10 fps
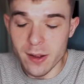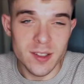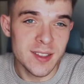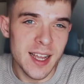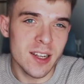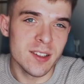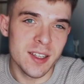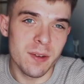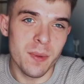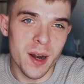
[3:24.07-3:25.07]
the second
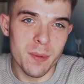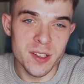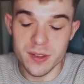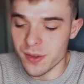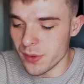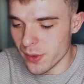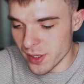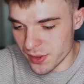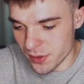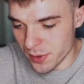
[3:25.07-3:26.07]
thing, what I want you to do
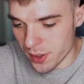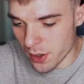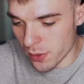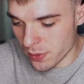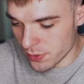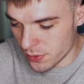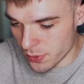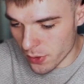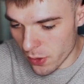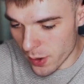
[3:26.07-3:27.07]
is you go to
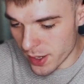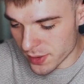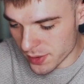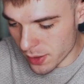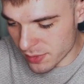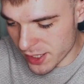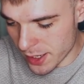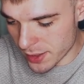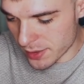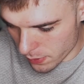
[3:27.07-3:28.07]
your Instagram
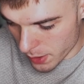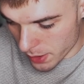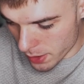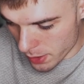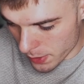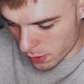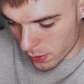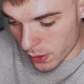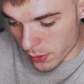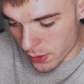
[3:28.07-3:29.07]
settings right here.
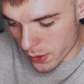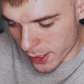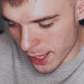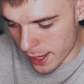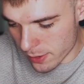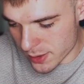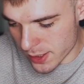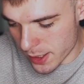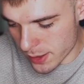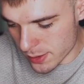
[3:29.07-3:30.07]
You go to your account
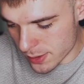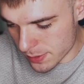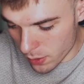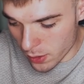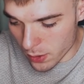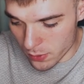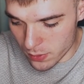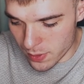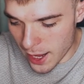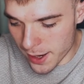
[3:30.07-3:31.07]
settings. You go to
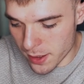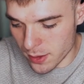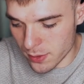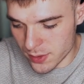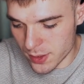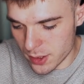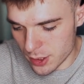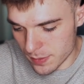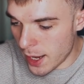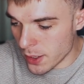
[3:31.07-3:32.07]
data
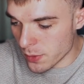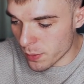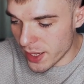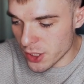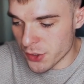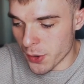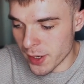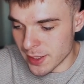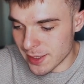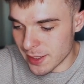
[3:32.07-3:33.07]
usage and you make sure that